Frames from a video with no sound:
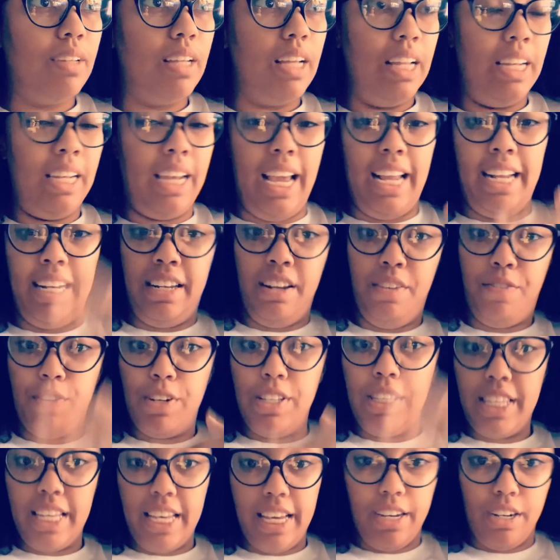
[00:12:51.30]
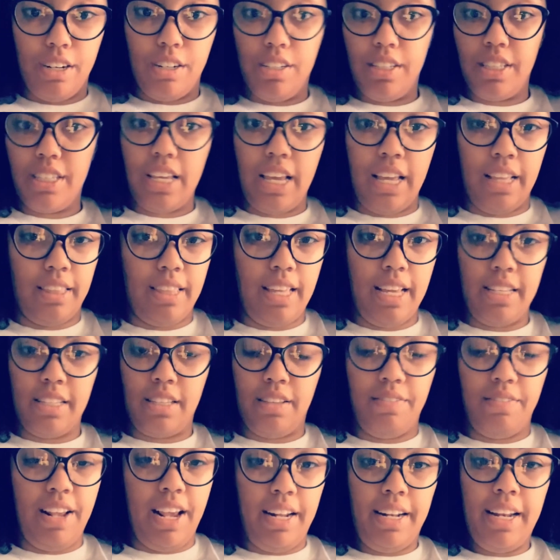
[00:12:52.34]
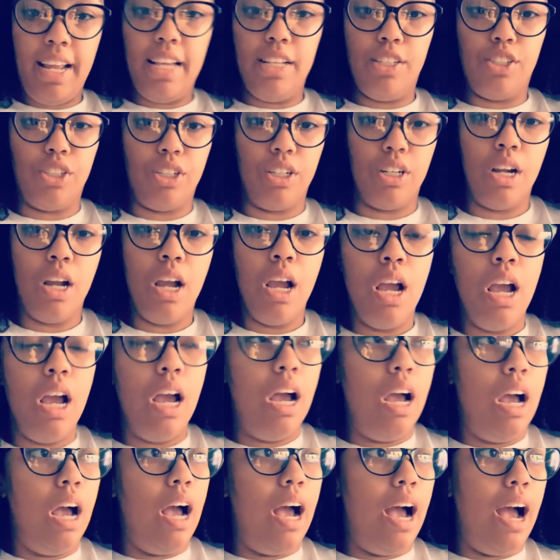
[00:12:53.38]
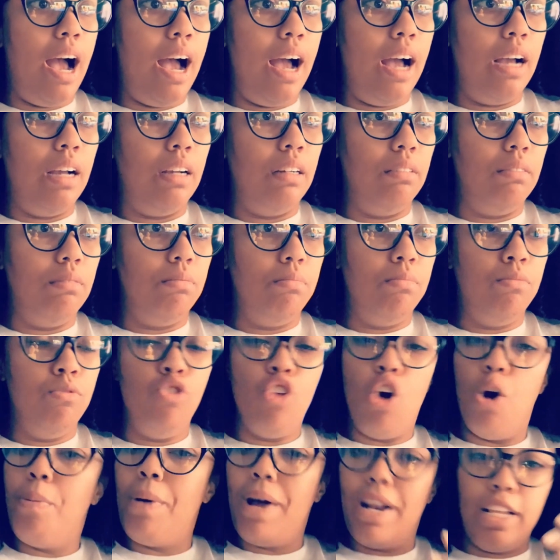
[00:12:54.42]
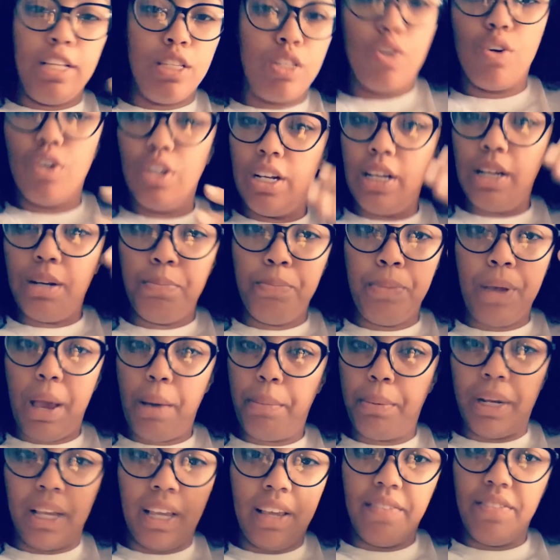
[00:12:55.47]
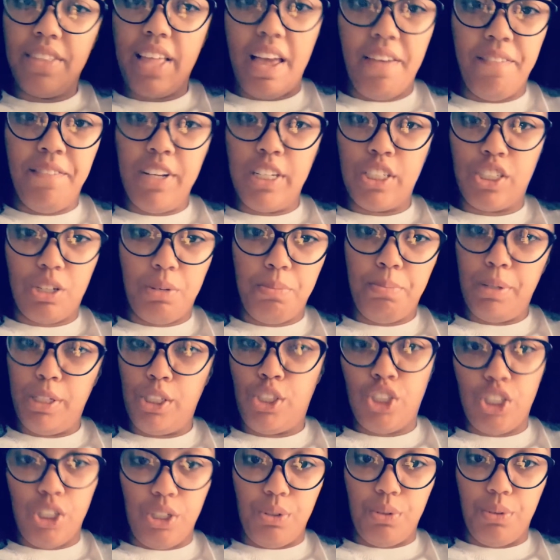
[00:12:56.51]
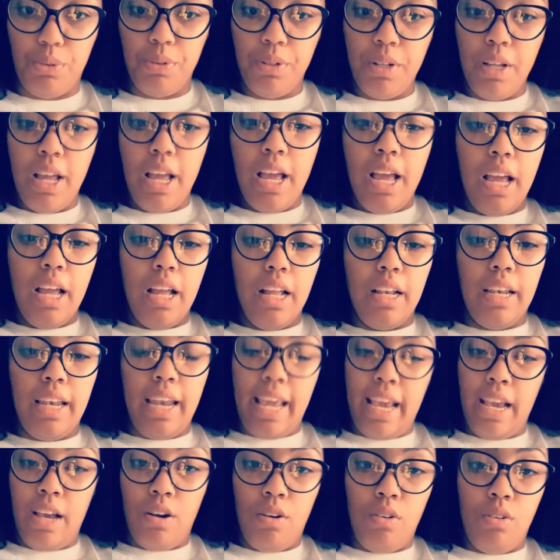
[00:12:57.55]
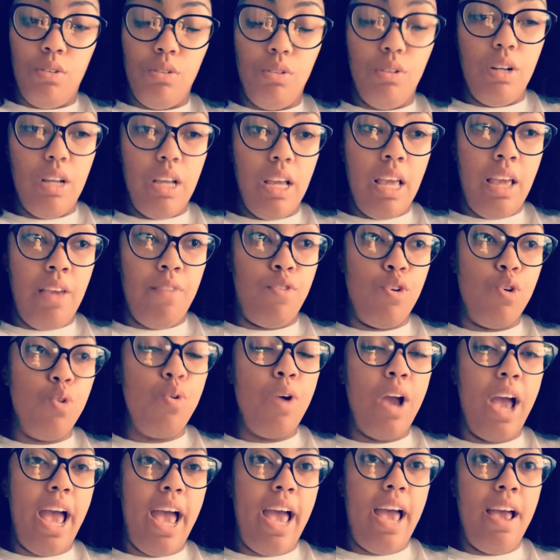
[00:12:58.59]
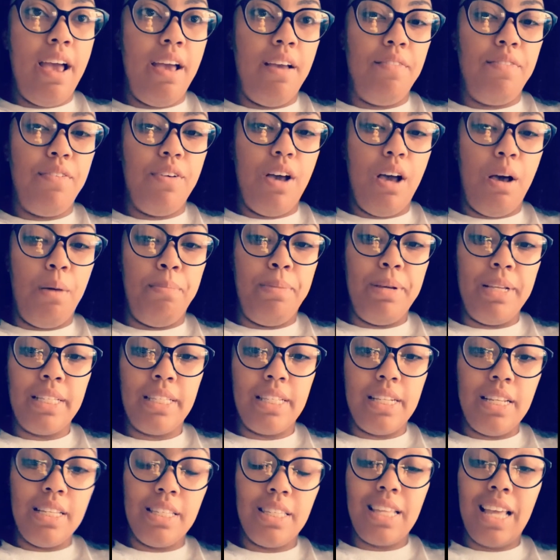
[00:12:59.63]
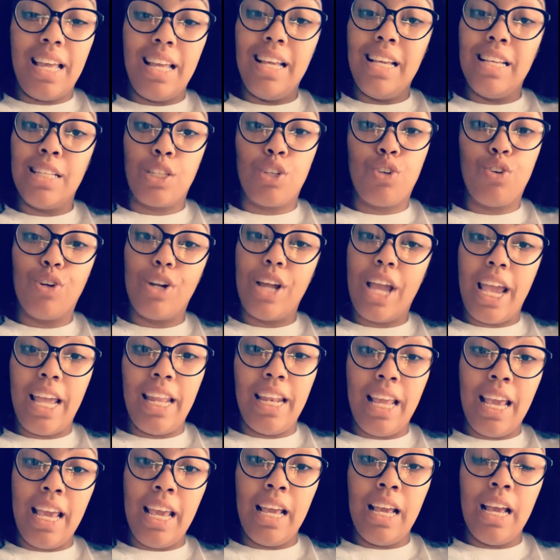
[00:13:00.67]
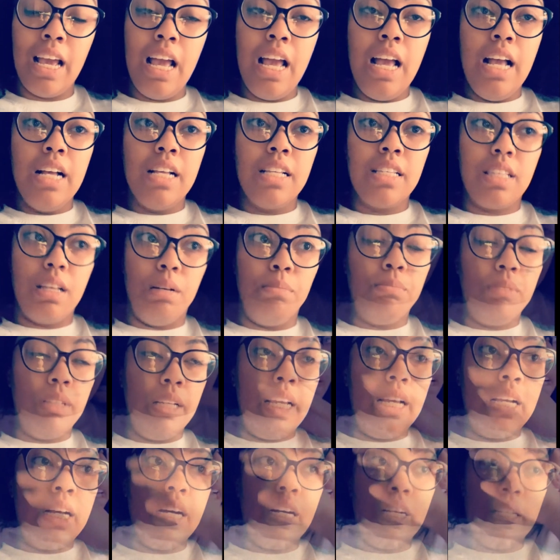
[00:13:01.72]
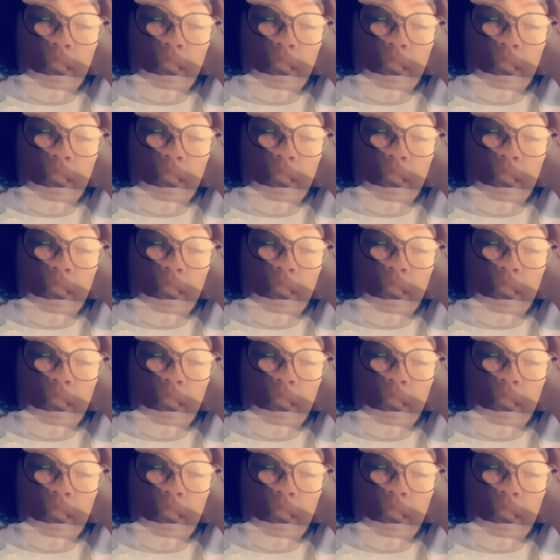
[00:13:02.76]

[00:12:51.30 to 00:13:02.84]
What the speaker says: like different tiers and things of that nature. Nobody's going to be able to give that vision but you. Now, if you have a business that is creating something custom.